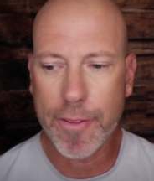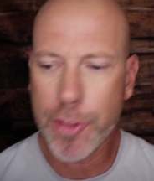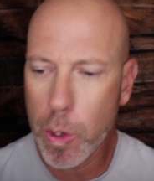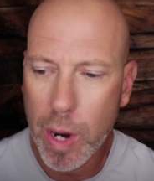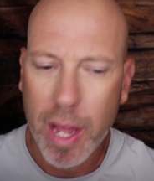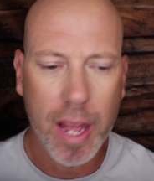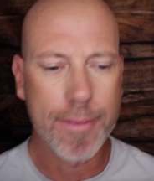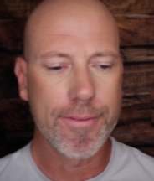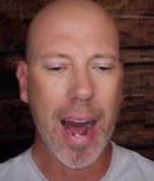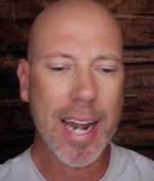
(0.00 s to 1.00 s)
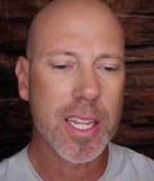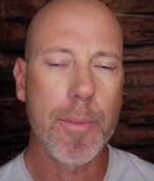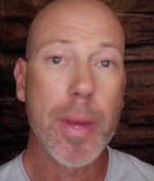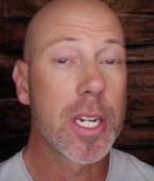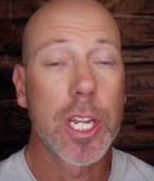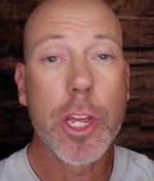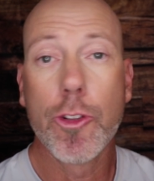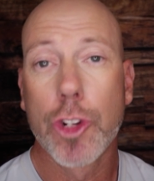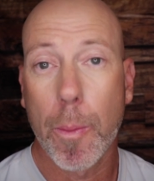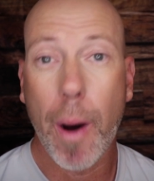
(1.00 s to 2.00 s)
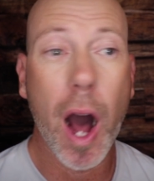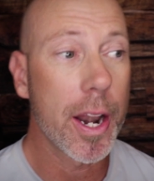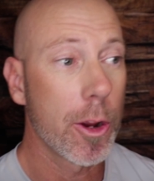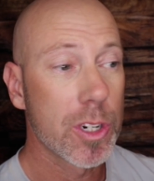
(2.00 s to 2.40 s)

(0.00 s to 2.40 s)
if you invited them in to use your body